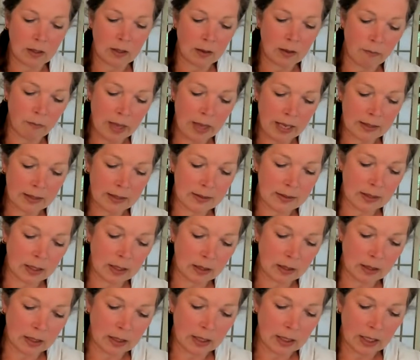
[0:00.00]

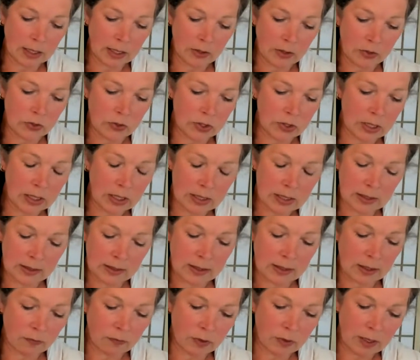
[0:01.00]
masculine energy. Let's
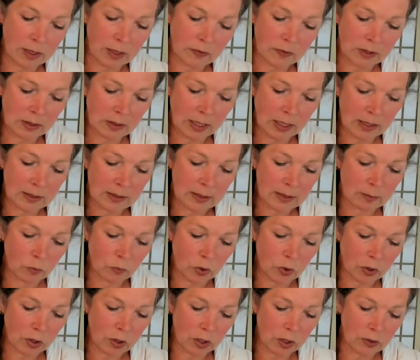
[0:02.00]
see if now we'll get some
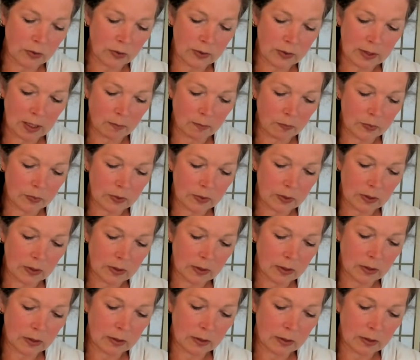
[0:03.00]
more close-ups.